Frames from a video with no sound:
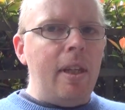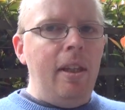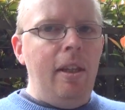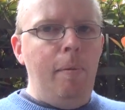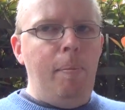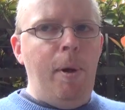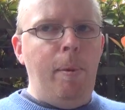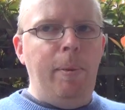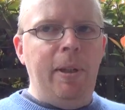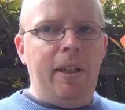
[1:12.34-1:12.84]

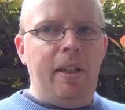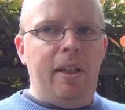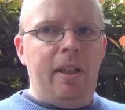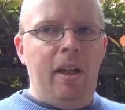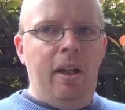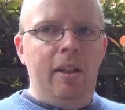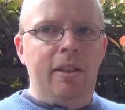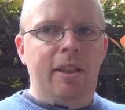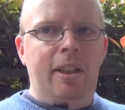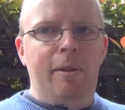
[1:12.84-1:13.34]
The Public
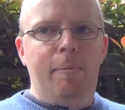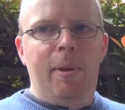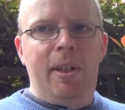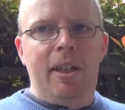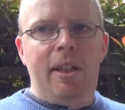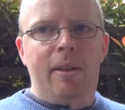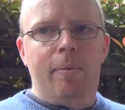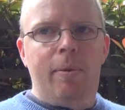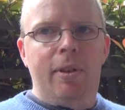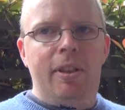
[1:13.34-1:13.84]
Accounts
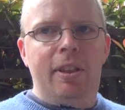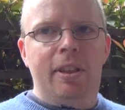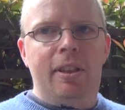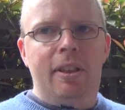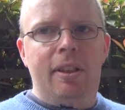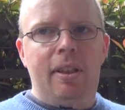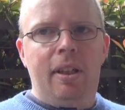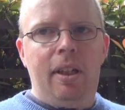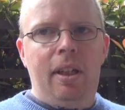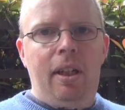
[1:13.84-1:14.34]
Committee, which
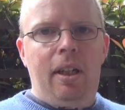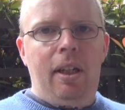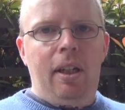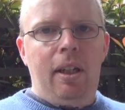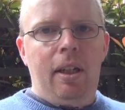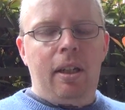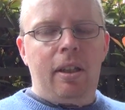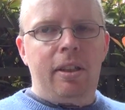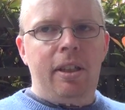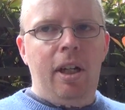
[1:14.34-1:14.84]
is
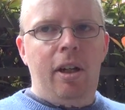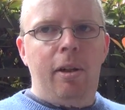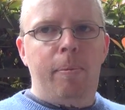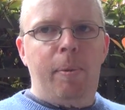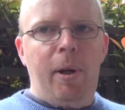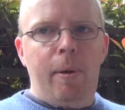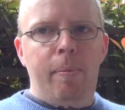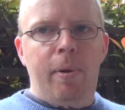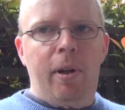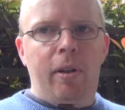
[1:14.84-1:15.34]
chaired
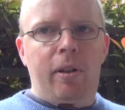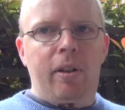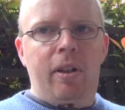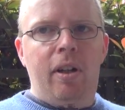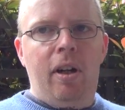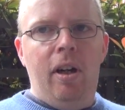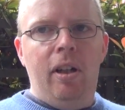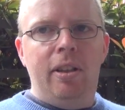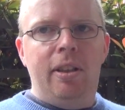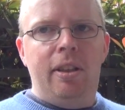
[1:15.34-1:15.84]
by Margaret
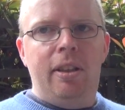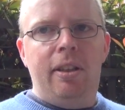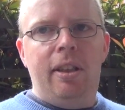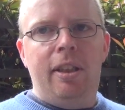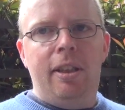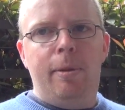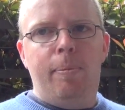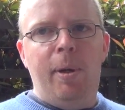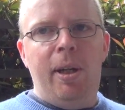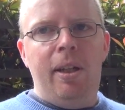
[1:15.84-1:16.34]
Hodge,
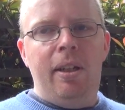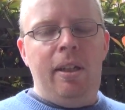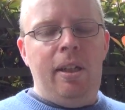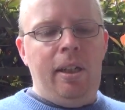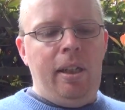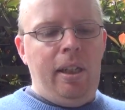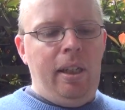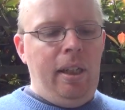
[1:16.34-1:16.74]
has been